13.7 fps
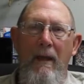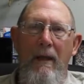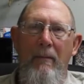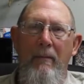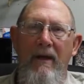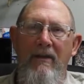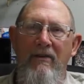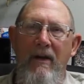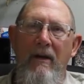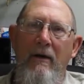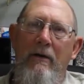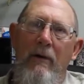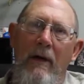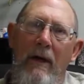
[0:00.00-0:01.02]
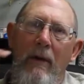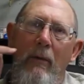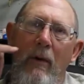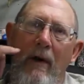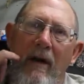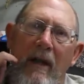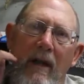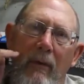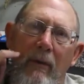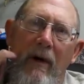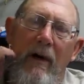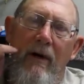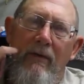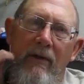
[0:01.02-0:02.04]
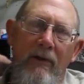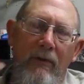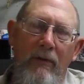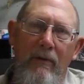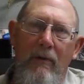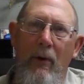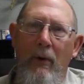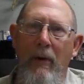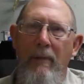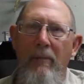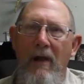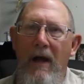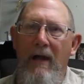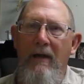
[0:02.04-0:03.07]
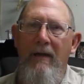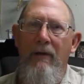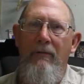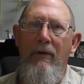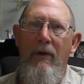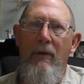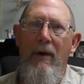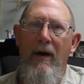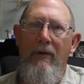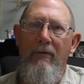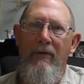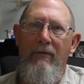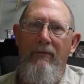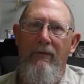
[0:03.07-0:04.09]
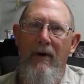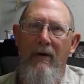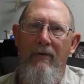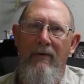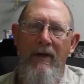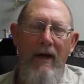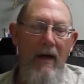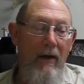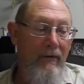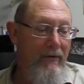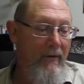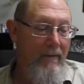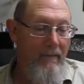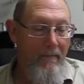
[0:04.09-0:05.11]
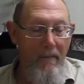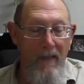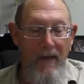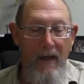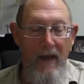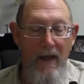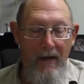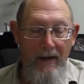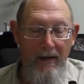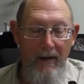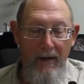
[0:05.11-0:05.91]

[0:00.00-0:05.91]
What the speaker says: big cedar tree he wanted to get rid of because it was totally blocking the view out of his front of his house. And